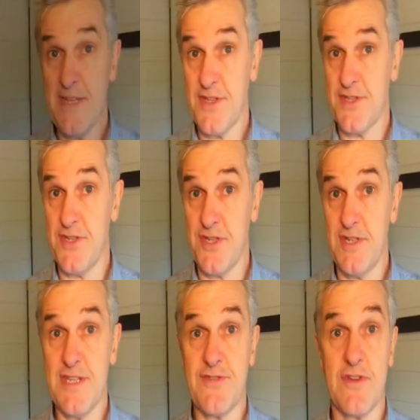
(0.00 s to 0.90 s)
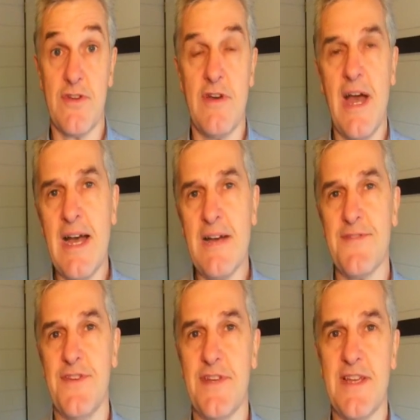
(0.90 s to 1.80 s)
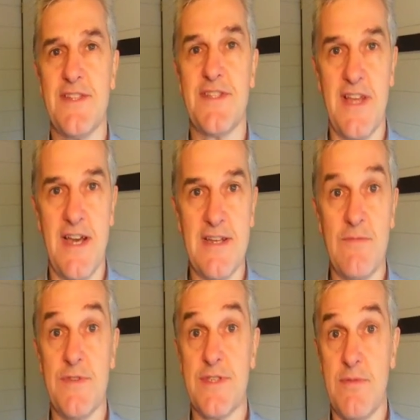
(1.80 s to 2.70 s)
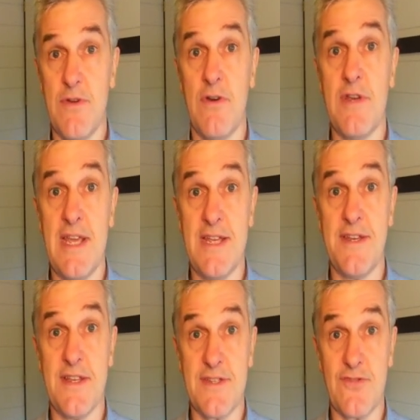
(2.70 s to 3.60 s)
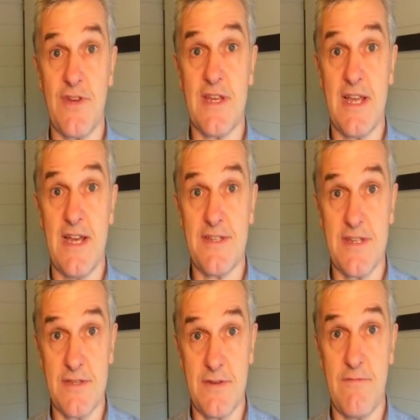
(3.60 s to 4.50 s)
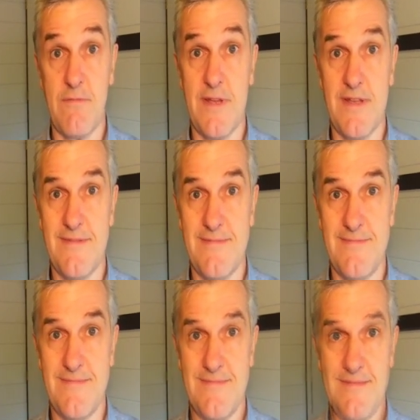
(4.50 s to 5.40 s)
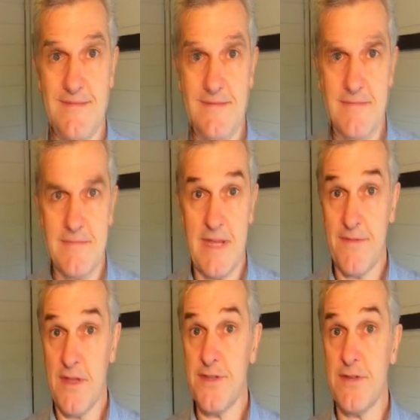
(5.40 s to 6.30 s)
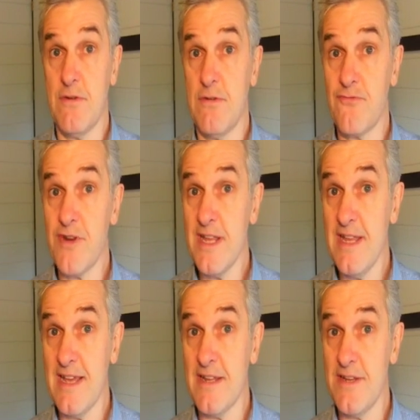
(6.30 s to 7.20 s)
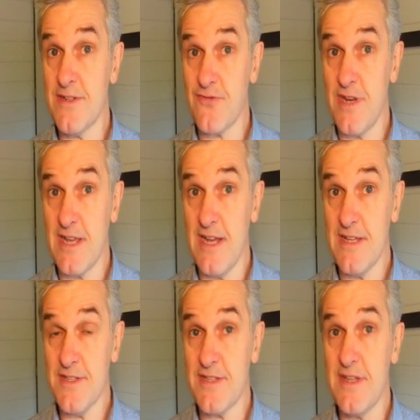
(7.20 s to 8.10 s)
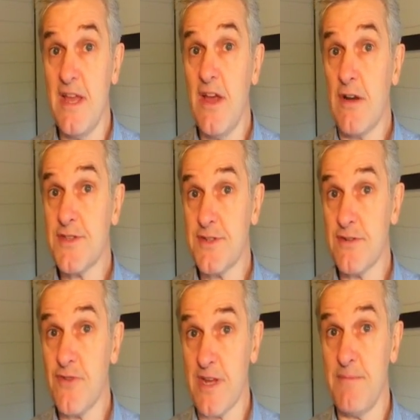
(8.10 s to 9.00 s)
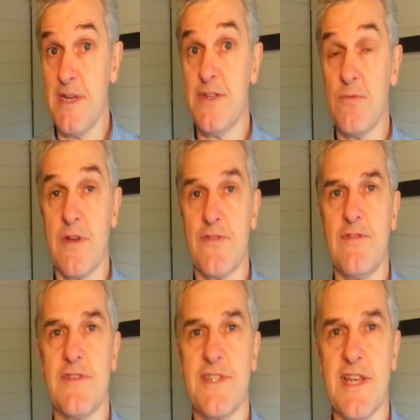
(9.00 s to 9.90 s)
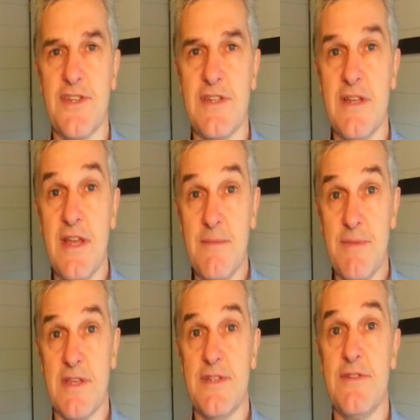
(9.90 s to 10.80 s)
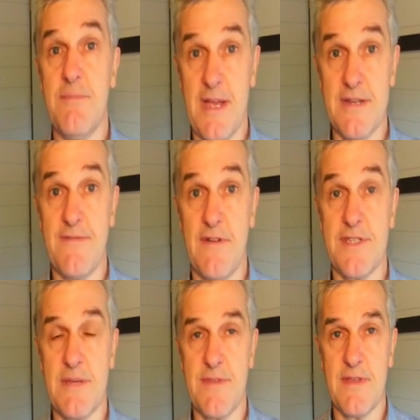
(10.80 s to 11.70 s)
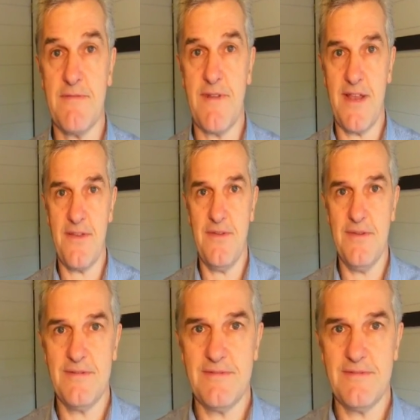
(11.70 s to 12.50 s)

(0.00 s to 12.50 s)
that decision needs to occur after you get started with some non-editing screencasting software. Now, for those who already edit your screencasts, I'd still recommend you work through this section because you're bound to find something of value.